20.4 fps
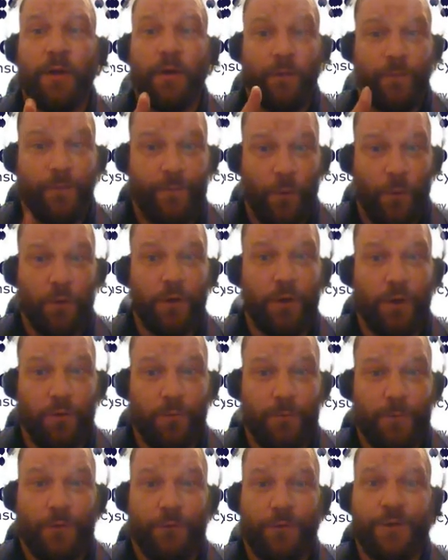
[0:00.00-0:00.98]
for
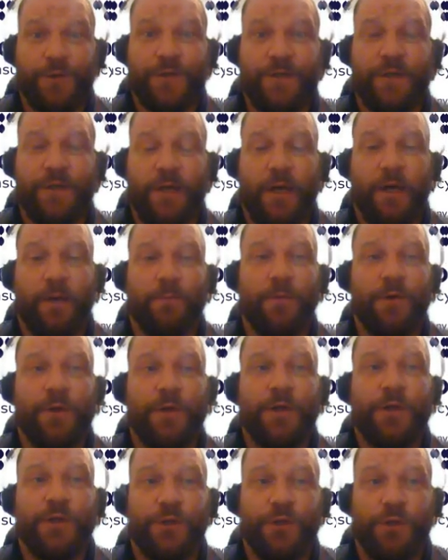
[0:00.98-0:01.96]
homeowners, um,
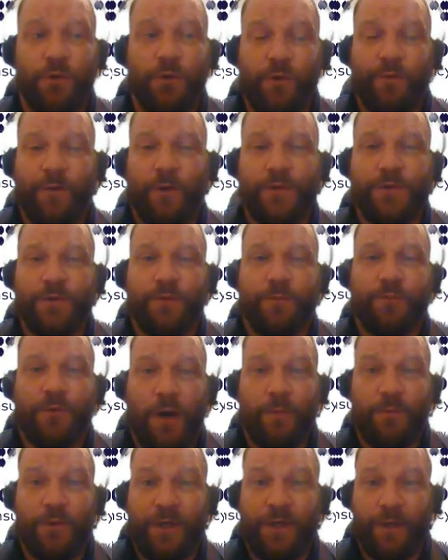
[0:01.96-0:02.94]
Universal
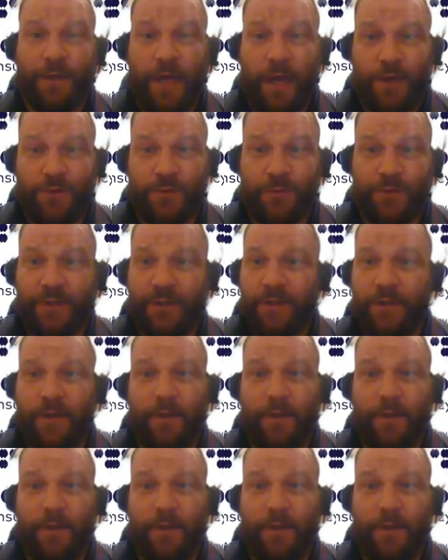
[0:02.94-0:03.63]
Property and Casualty.